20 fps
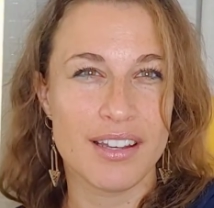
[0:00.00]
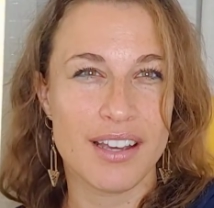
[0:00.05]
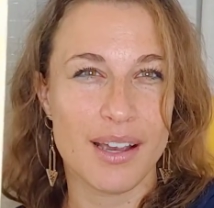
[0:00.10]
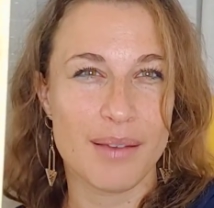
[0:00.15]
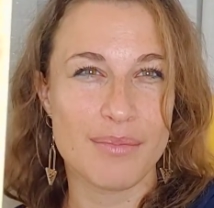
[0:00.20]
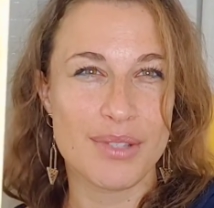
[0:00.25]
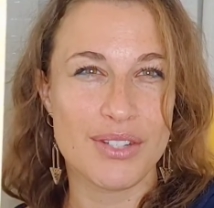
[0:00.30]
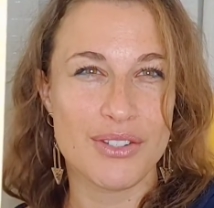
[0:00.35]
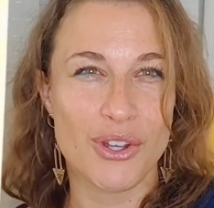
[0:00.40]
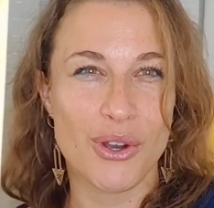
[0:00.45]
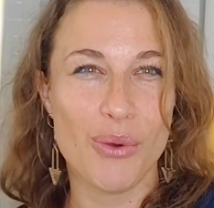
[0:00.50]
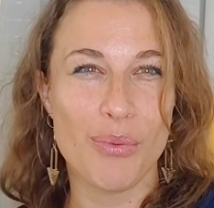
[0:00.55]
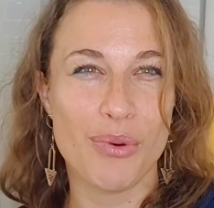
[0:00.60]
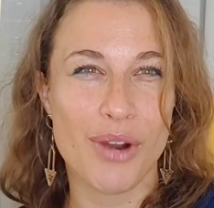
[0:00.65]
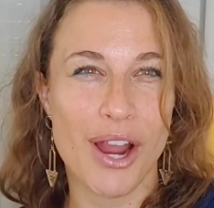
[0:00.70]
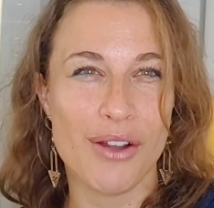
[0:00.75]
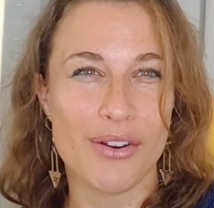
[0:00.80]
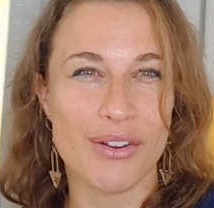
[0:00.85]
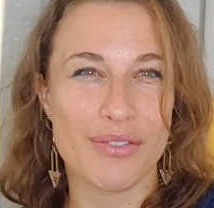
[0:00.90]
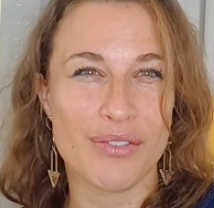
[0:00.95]
I'm so
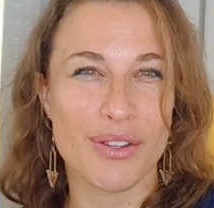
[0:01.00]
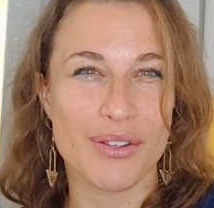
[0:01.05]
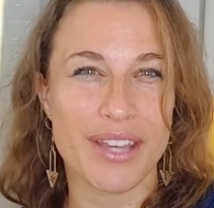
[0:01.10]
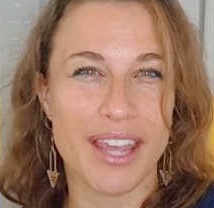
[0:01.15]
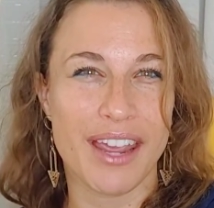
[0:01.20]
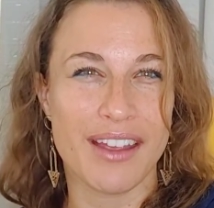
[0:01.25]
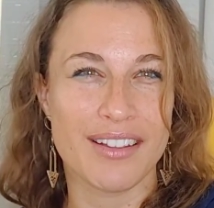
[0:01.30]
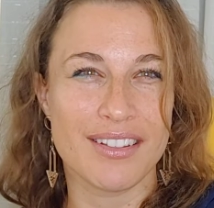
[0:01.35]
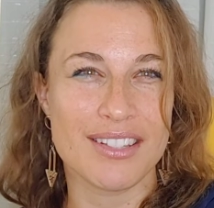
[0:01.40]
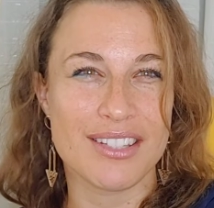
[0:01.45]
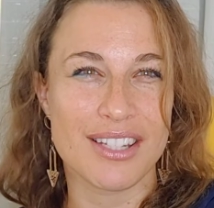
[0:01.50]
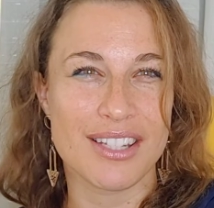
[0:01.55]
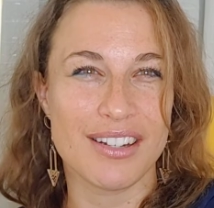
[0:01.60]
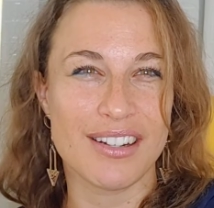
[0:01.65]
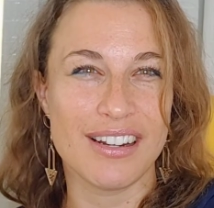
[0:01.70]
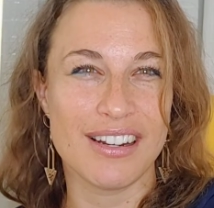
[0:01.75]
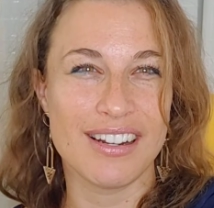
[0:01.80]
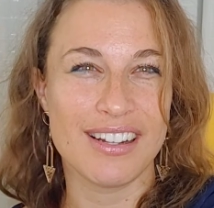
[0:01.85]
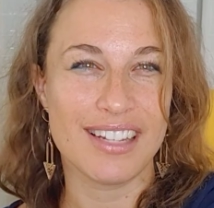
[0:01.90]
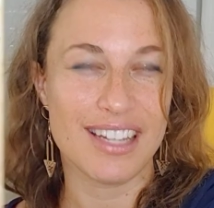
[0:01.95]
proud of you, Cancer.